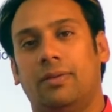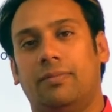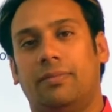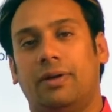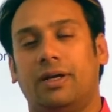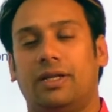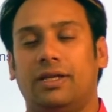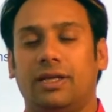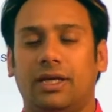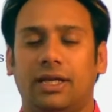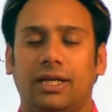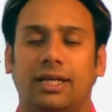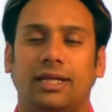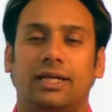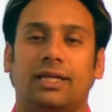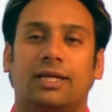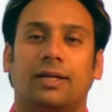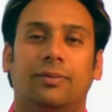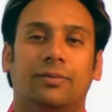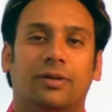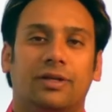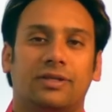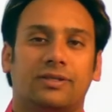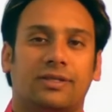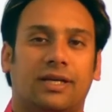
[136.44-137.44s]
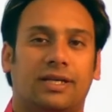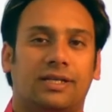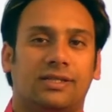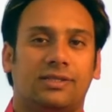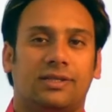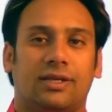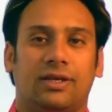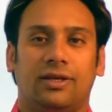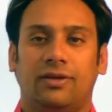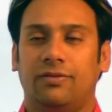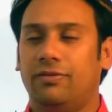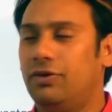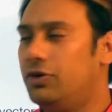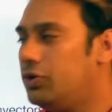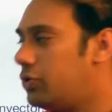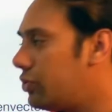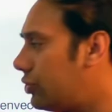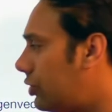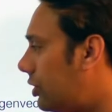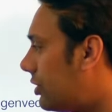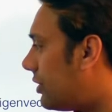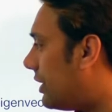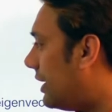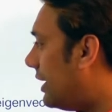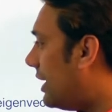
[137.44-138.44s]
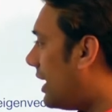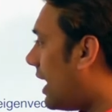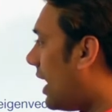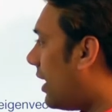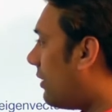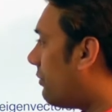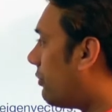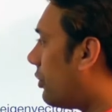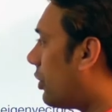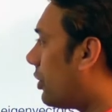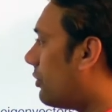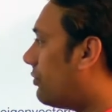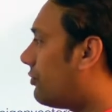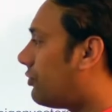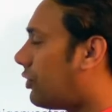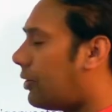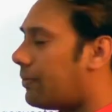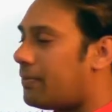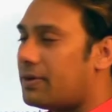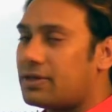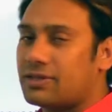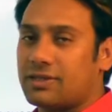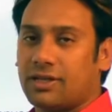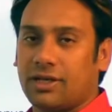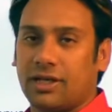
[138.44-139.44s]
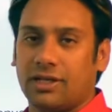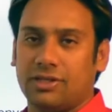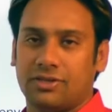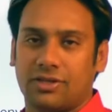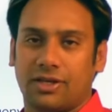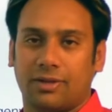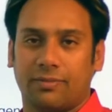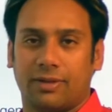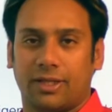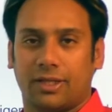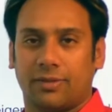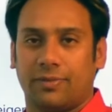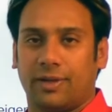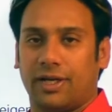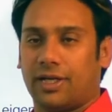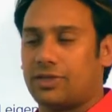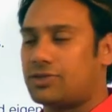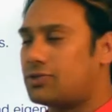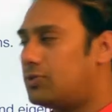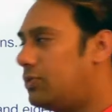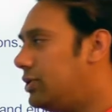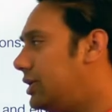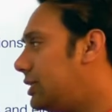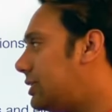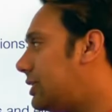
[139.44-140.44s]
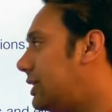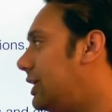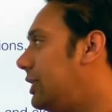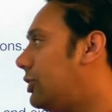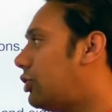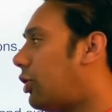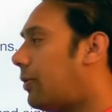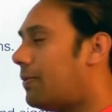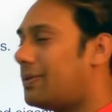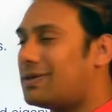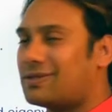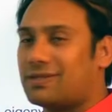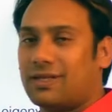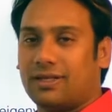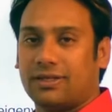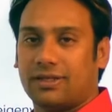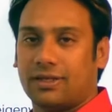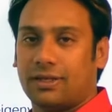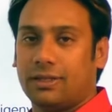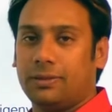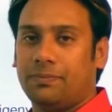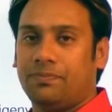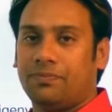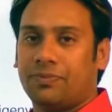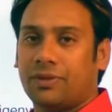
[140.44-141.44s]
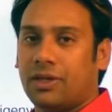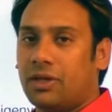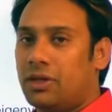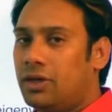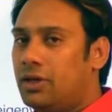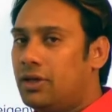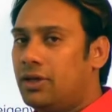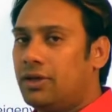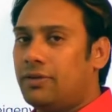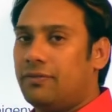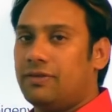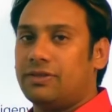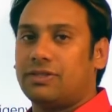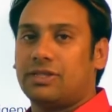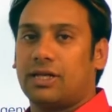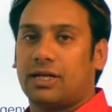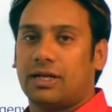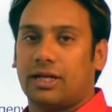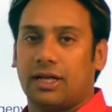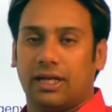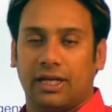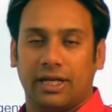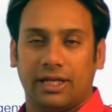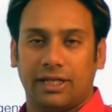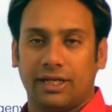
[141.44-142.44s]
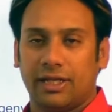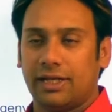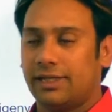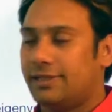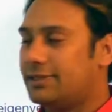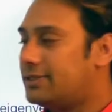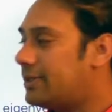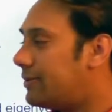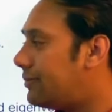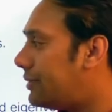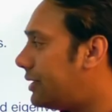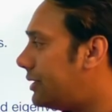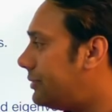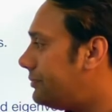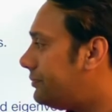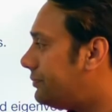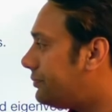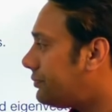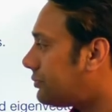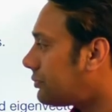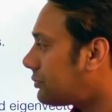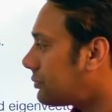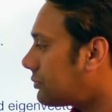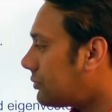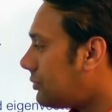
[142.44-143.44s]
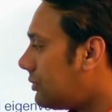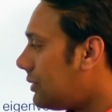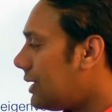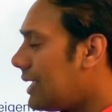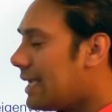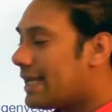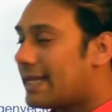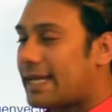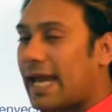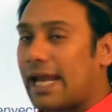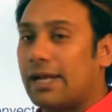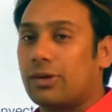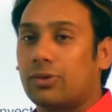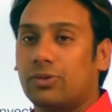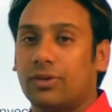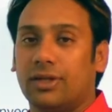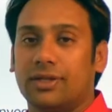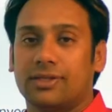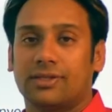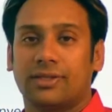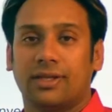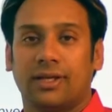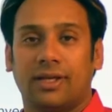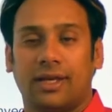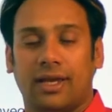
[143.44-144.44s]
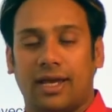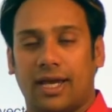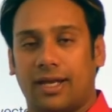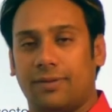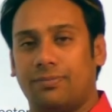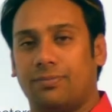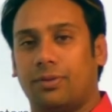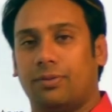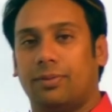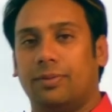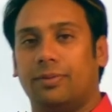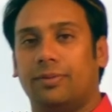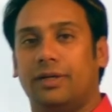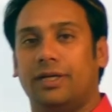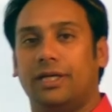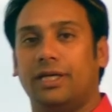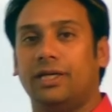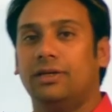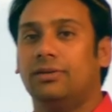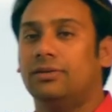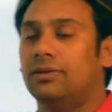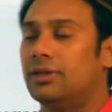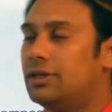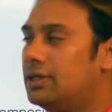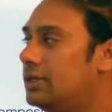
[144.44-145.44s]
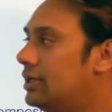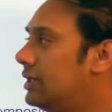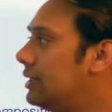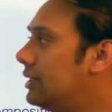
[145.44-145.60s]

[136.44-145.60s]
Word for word: but here in computer science, we do not really have a lot of topics in engineering mathematics. Only three topics are there, which are linear algebra, calculus and probability.